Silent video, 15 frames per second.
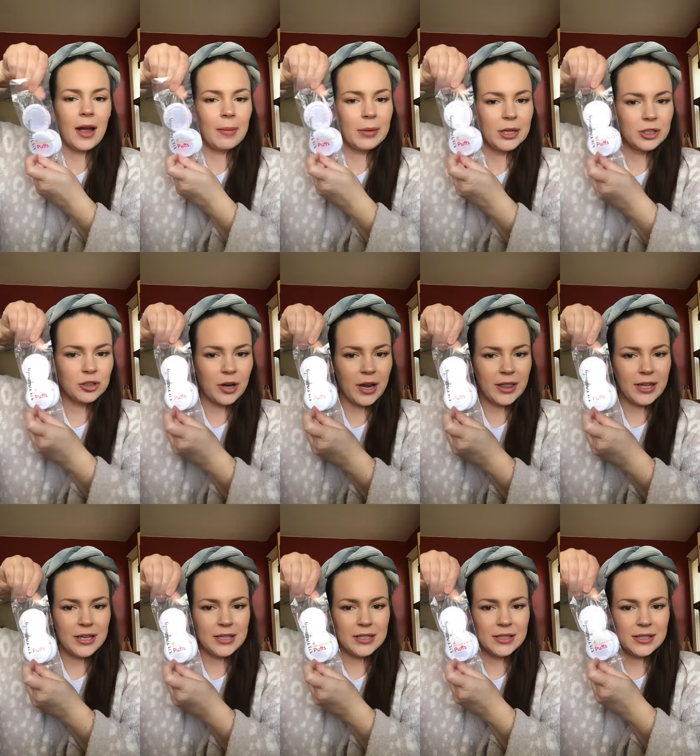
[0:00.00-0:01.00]
I'm gonna try
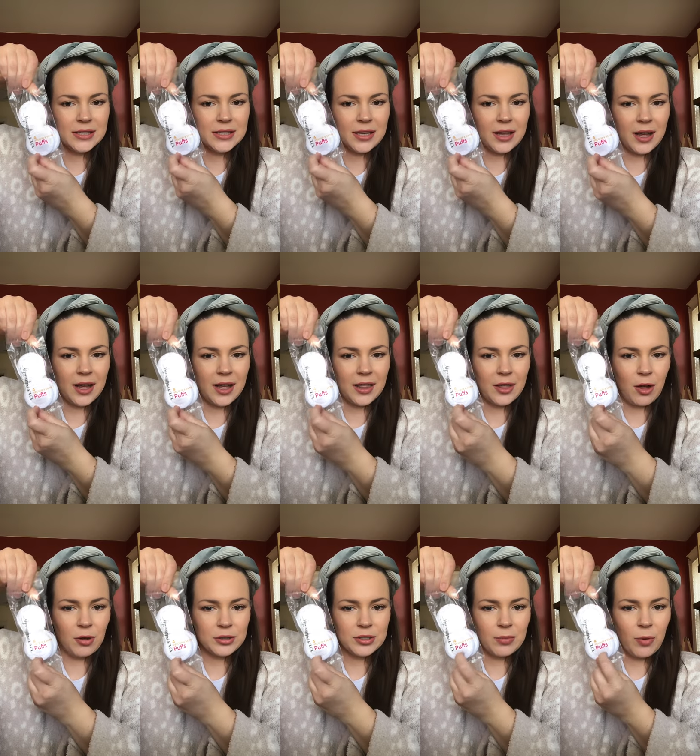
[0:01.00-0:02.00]
these, uh, the
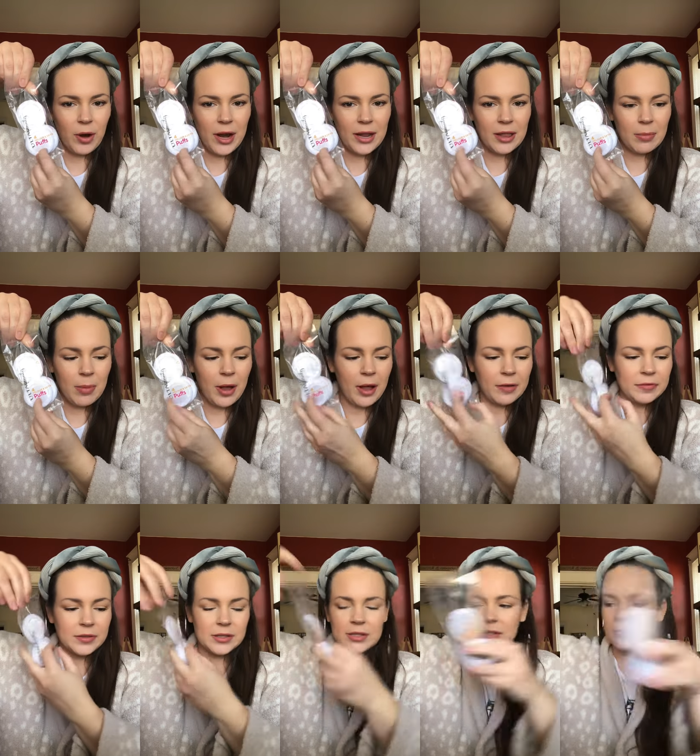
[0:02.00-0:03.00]
Ulta brand, the
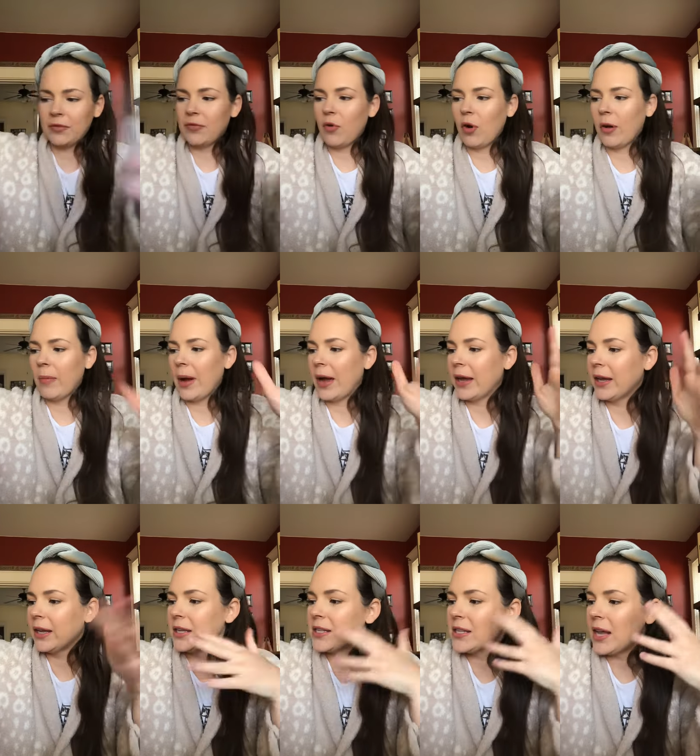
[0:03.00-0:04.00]
Puffs, for my
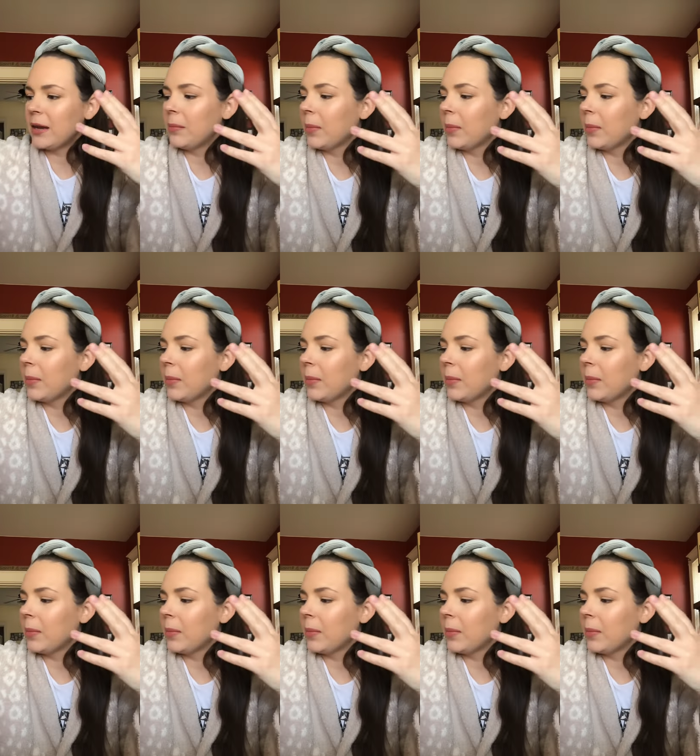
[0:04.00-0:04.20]
setting